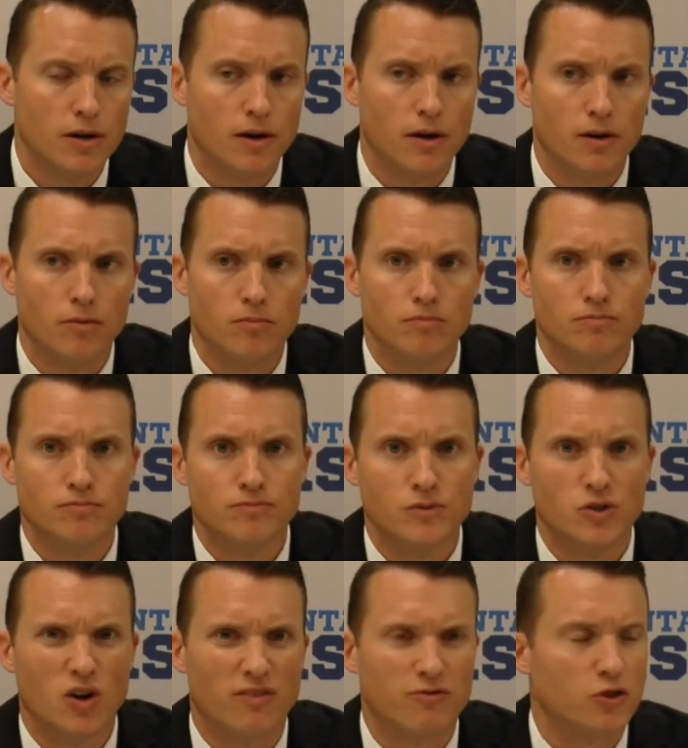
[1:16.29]
Um,
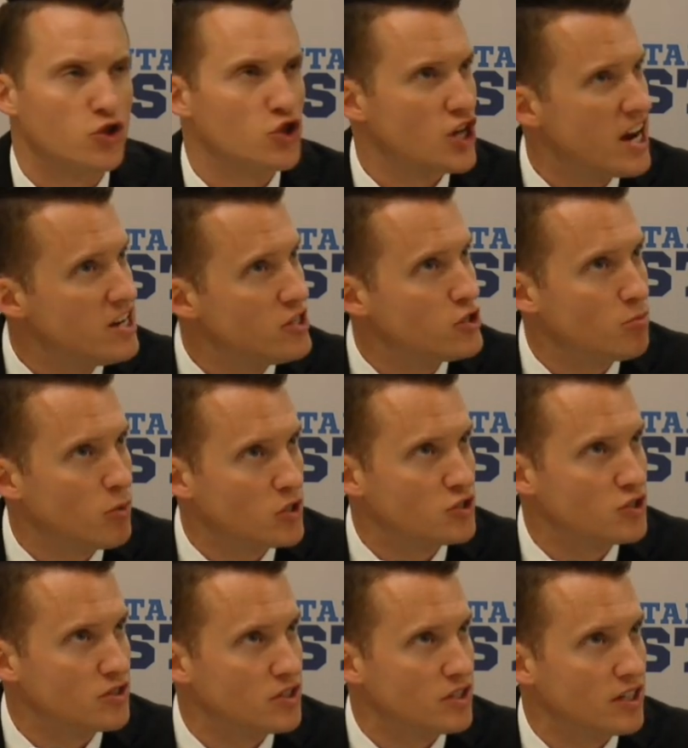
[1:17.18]
you don't have to change a
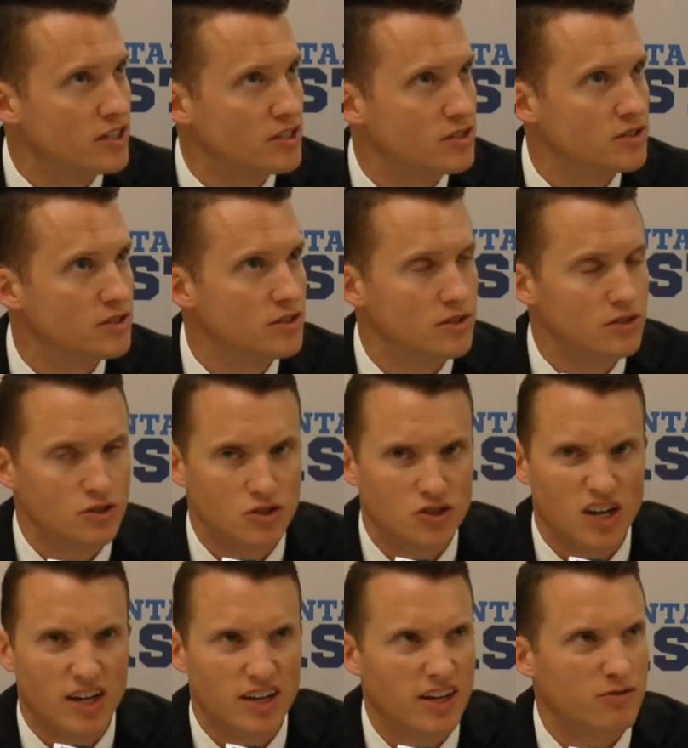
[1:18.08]
bunch of things. You
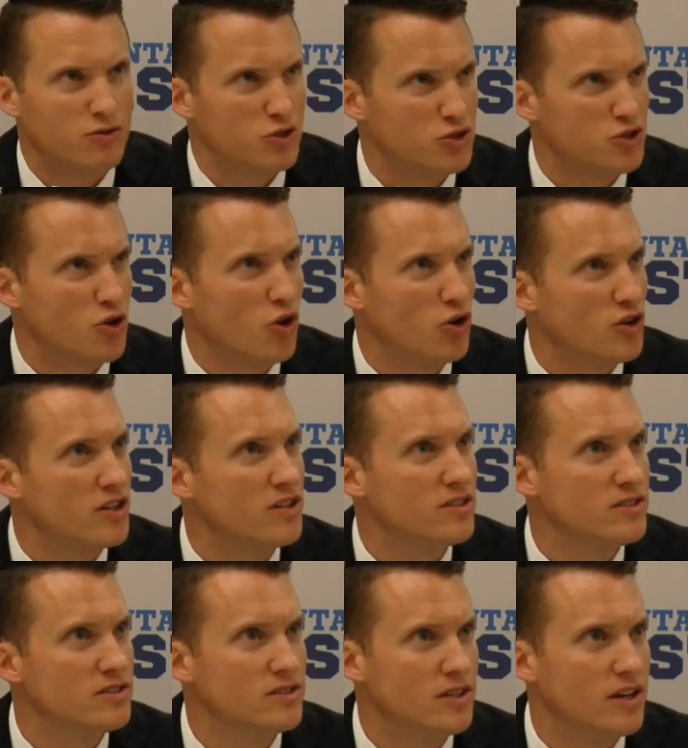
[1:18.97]
just kind of have to start it.
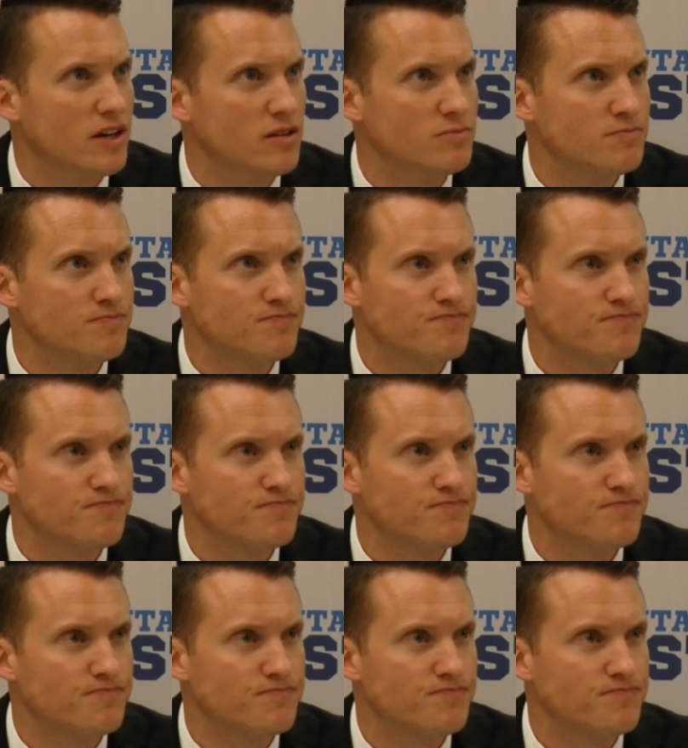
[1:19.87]
Yeah.